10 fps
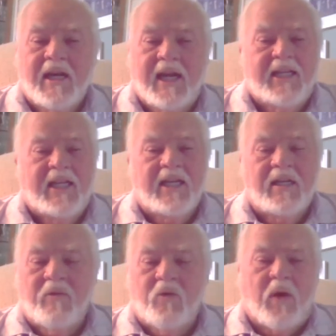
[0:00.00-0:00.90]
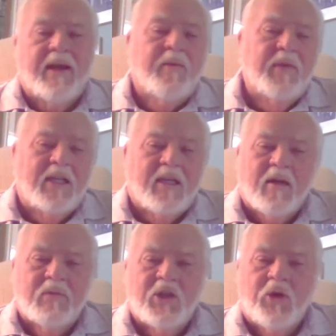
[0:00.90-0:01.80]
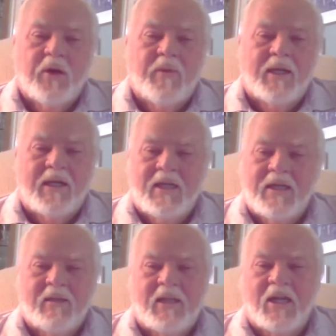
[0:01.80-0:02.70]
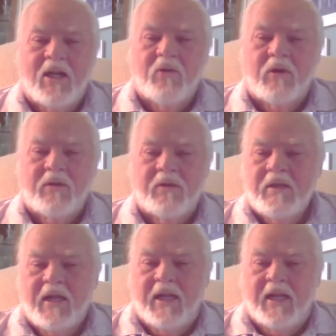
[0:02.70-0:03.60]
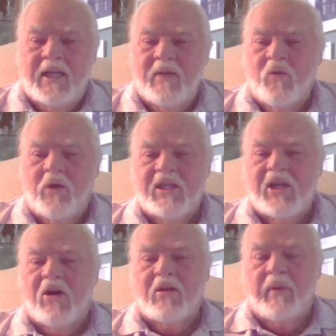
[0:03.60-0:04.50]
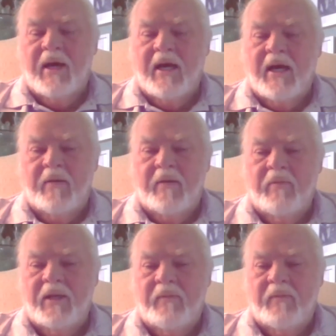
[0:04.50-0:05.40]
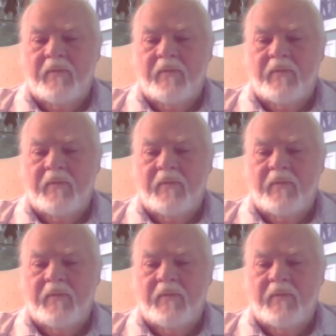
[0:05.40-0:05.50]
and then wham, it'd come to him, and then, you know, and then we'd talk about it. But